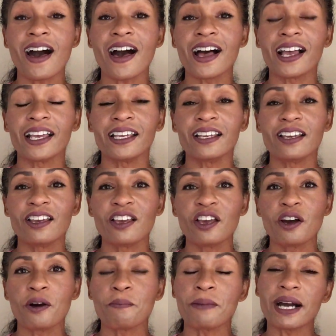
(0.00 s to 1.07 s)
Hi,
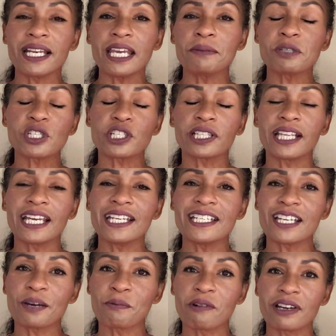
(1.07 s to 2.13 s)
my name is
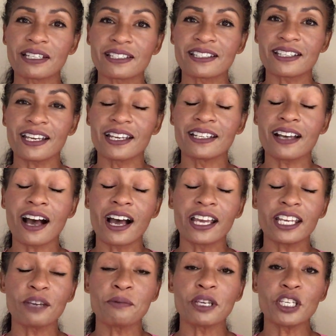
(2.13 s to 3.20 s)
Shalane Demarest, and I
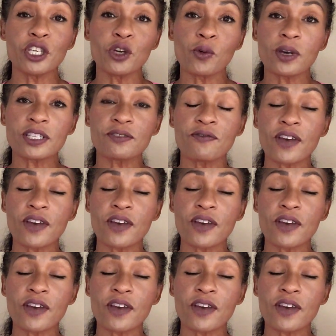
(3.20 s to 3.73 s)
am a U.S.